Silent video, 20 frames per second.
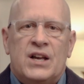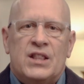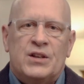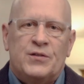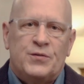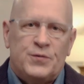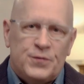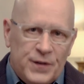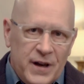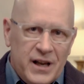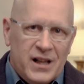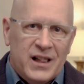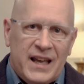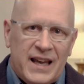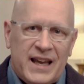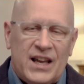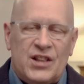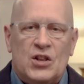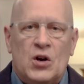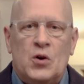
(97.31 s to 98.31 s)
The
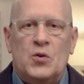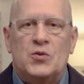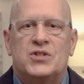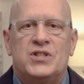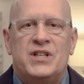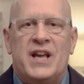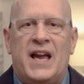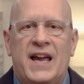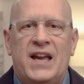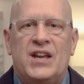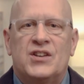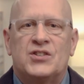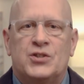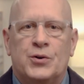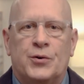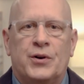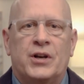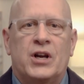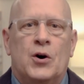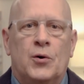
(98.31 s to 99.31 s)
feeling in those days
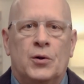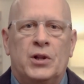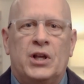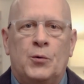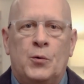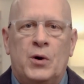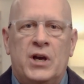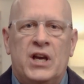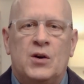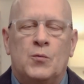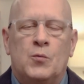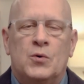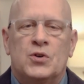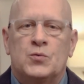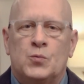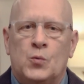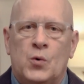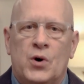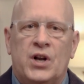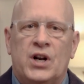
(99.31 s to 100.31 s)
during Holy Week
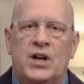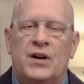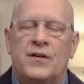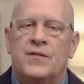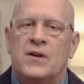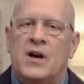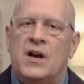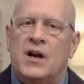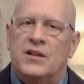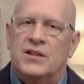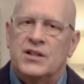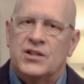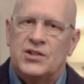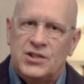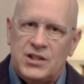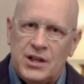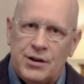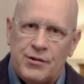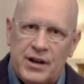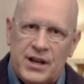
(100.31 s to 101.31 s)
was one of the
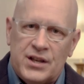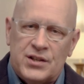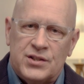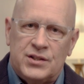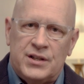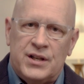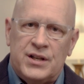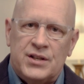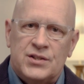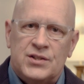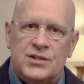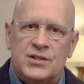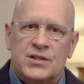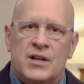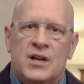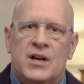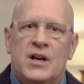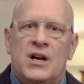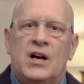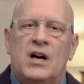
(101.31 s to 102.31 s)
seriousness
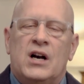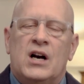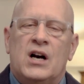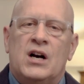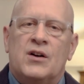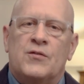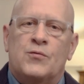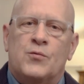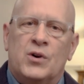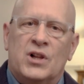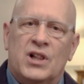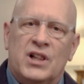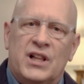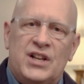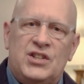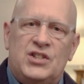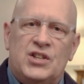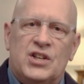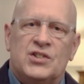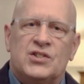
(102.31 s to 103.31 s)
of
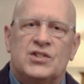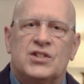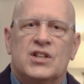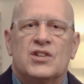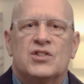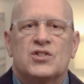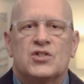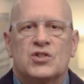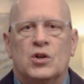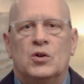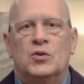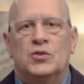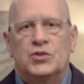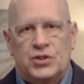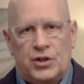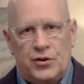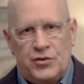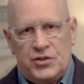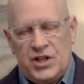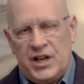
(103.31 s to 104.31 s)
religious soul
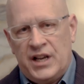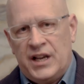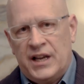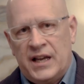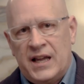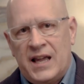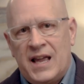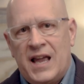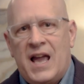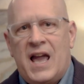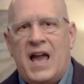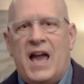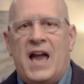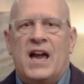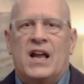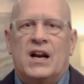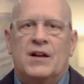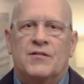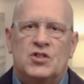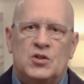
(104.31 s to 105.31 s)
searching
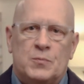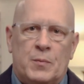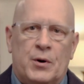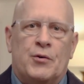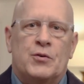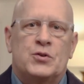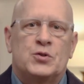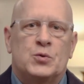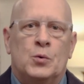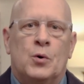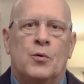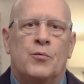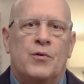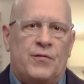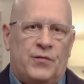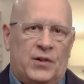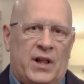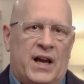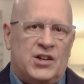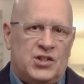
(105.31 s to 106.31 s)
and of spiritual
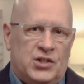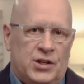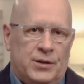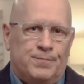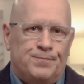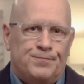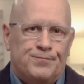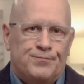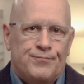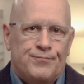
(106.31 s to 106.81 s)
reflection.